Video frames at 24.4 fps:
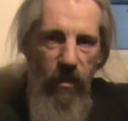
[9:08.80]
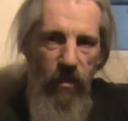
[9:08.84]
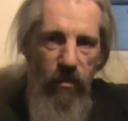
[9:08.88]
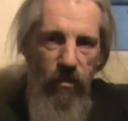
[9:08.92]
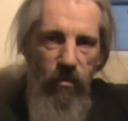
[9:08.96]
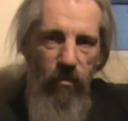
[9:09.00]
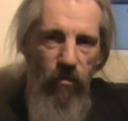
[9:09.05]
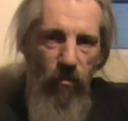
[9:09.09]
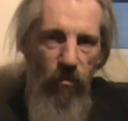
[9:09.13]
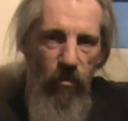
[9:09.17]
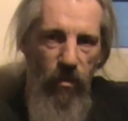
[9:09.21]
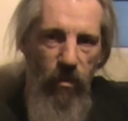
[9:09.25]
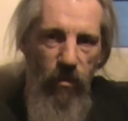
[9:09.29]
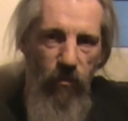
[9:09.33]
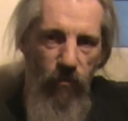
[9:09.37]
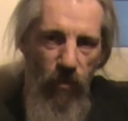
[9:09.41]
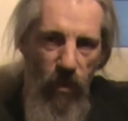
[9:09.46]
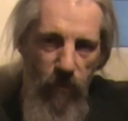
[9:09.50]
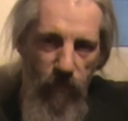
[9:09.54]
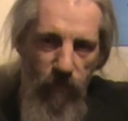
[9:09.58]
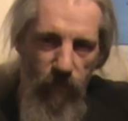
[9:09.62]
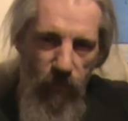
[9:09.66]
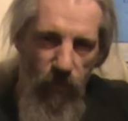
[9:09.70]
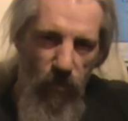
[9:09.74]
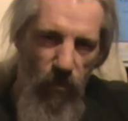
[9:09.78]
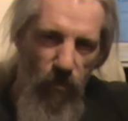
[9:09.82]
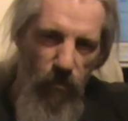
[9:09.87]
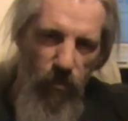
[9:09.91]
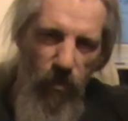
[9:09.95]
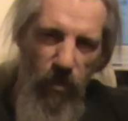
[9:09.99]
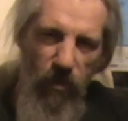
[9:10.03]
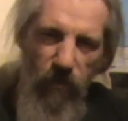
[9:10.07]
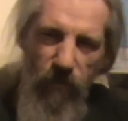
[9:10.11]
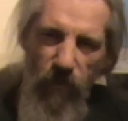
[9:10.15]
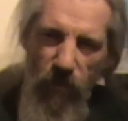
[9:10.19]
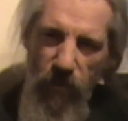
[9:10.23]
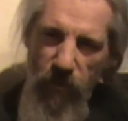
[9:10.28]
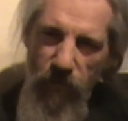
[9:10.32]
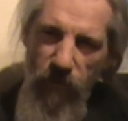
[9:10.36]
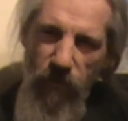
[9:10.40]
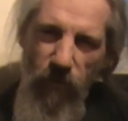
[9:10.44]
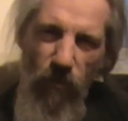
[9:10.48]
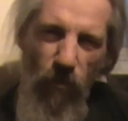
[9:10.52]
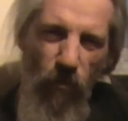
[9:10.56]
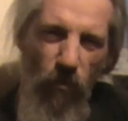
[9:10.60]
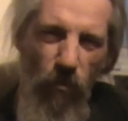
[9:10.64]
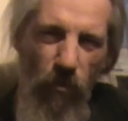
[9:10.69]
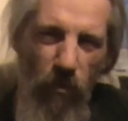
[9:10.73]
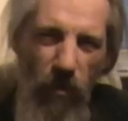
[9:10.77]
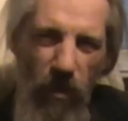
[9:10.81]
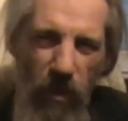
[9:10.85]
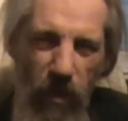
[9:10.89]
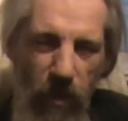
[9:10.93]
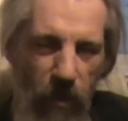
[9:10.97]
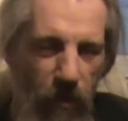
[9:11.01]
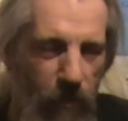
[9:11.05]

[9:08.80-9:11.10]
you've got the grapefruit, but it's very florally.